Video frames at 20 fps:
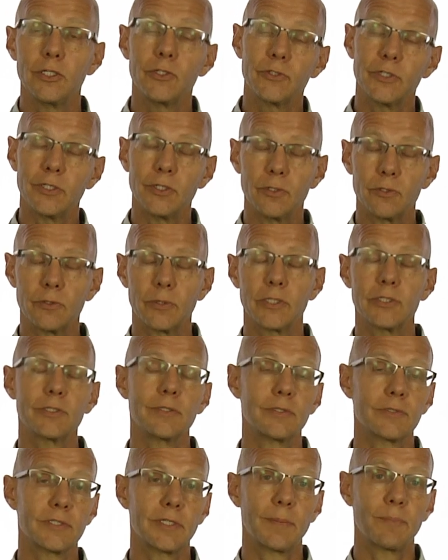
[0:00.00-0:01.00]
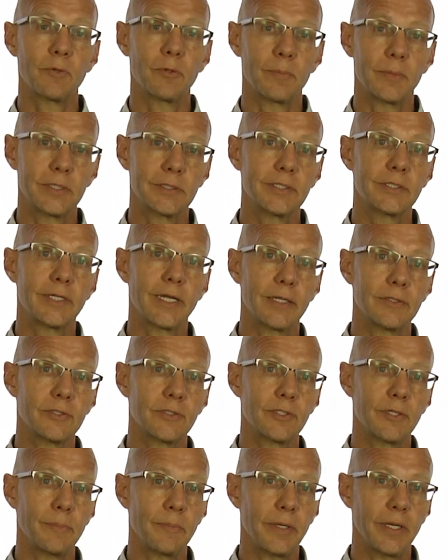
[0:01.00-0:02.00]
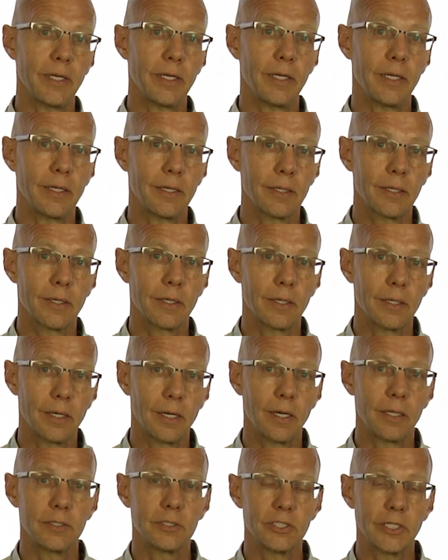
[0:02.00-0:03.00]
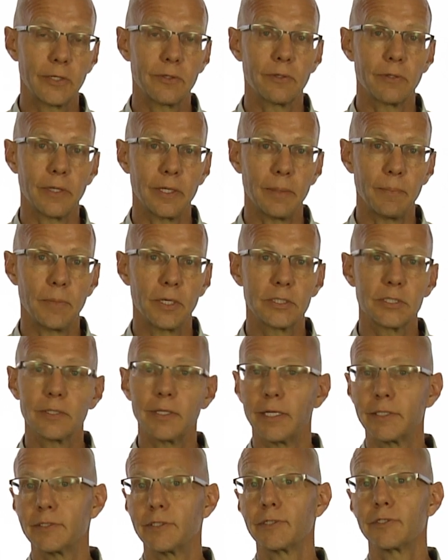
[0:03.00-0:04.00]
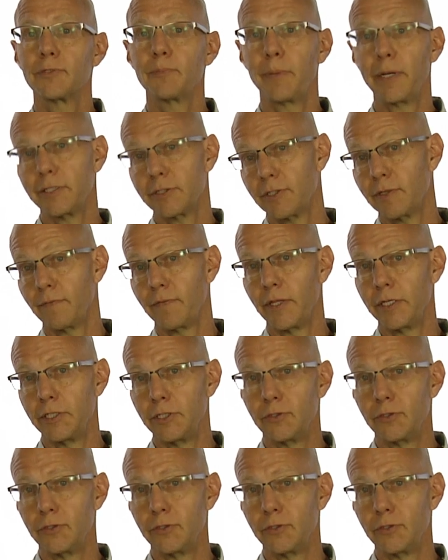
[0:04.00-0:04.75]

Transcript: using nutritional supplements tends to be generally much less expensive than